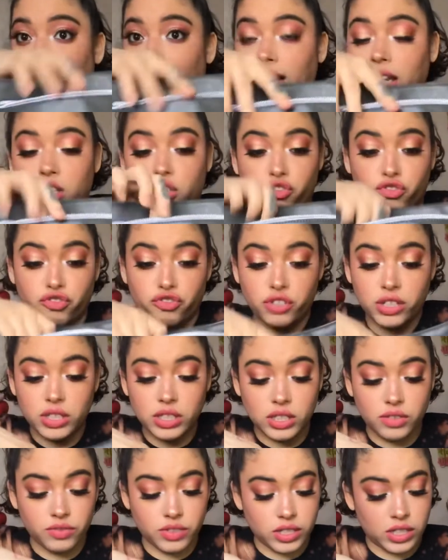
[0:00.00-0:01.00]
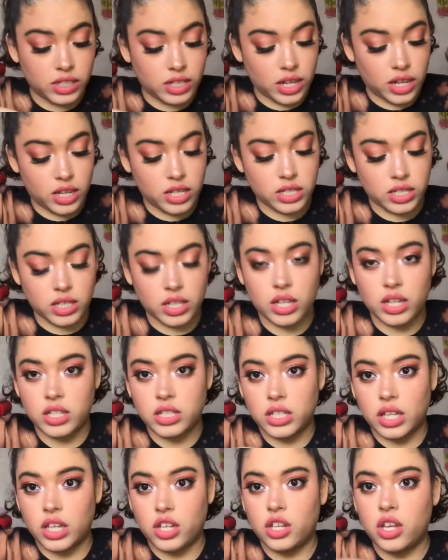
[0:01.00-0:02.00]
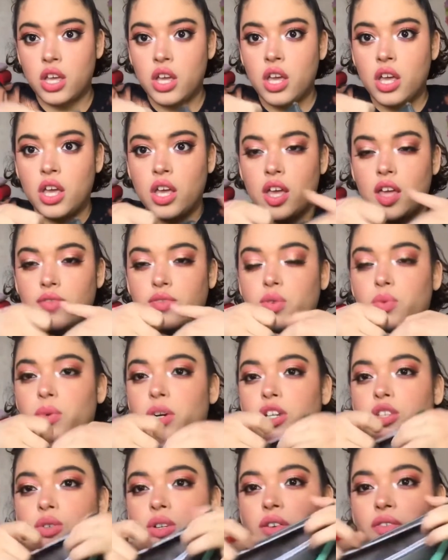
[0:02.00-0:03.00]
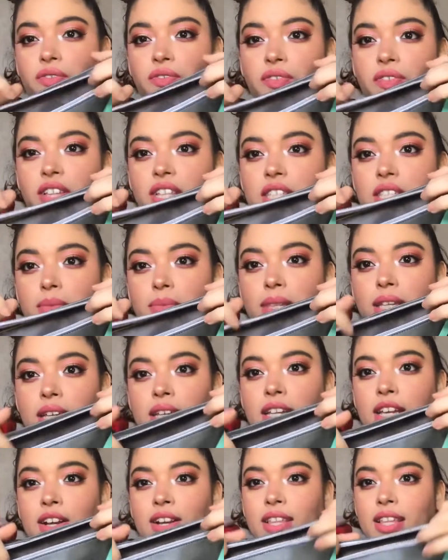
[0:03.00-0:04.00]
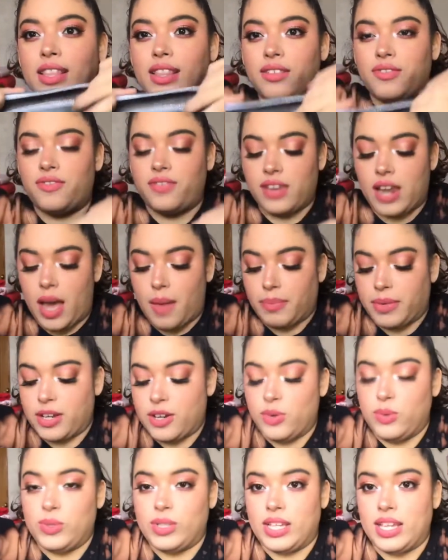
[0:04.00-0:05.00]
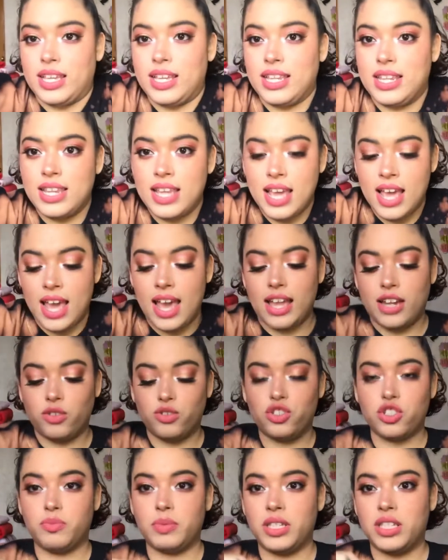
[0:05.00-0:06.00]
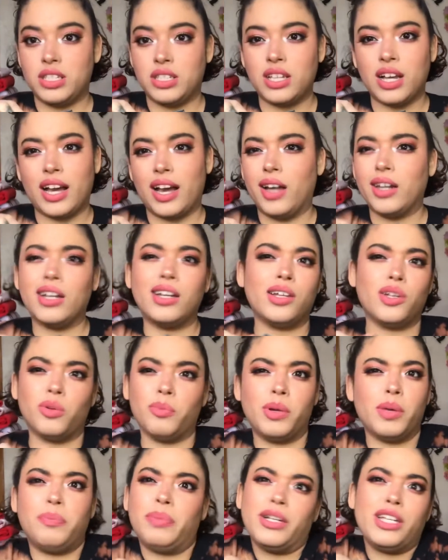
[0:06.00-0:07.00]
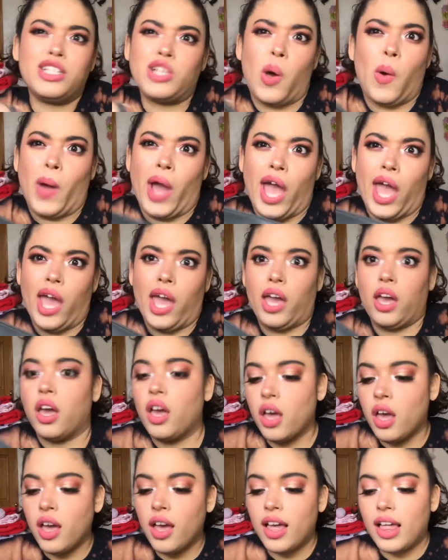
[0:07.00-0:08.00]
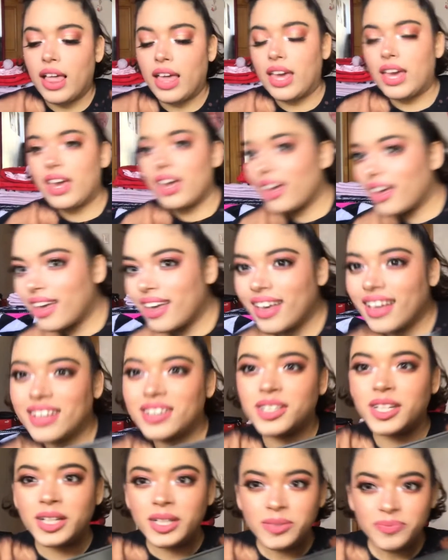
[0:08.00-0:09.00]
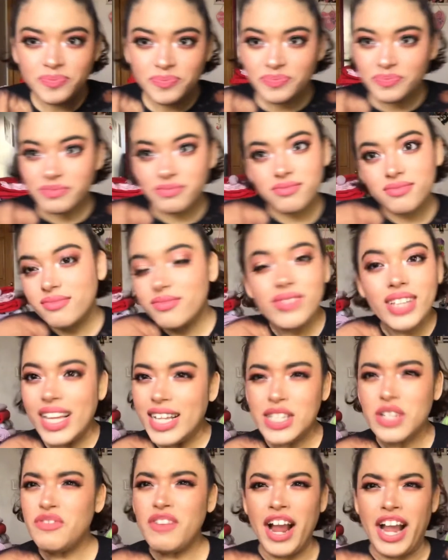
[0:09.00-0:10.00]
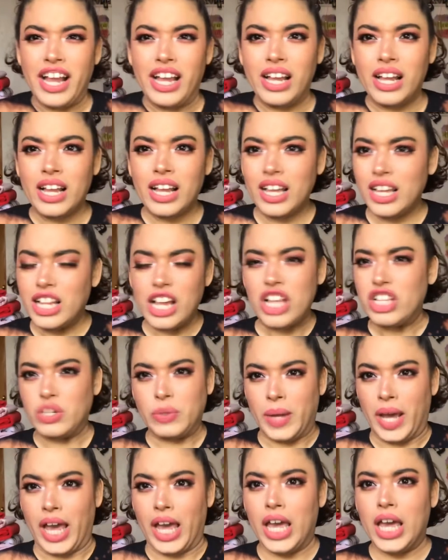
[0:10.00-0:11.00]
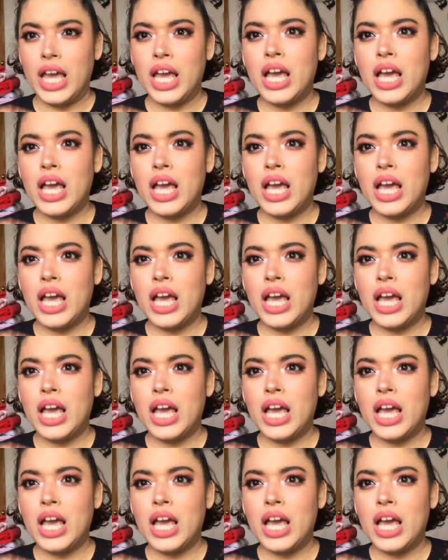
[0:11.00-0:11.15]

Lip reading: It's really, really nice. And then it's like, if you want, you can flip something in here that the flap goes in and it'll just be stuck out a little bit, but it's okay. Like, it's okay. It's okay.